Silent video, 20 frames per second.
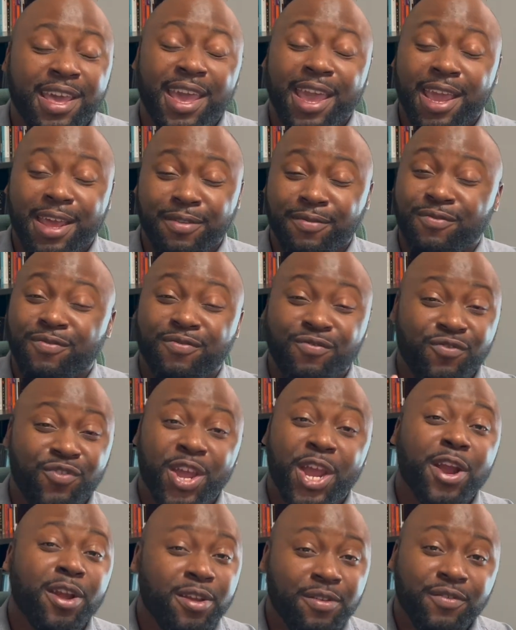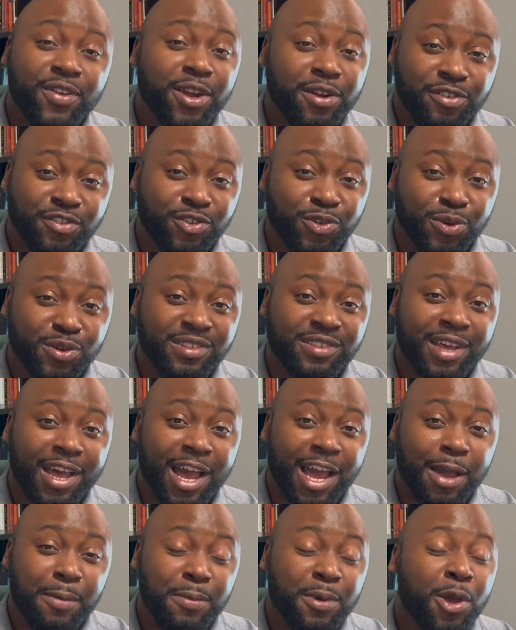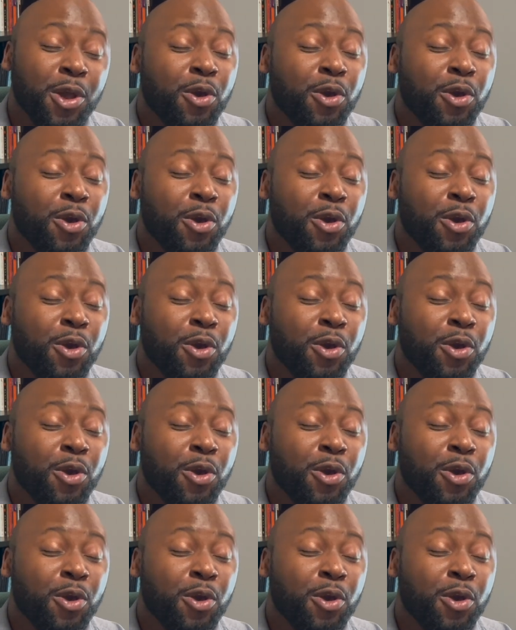in very, very short time.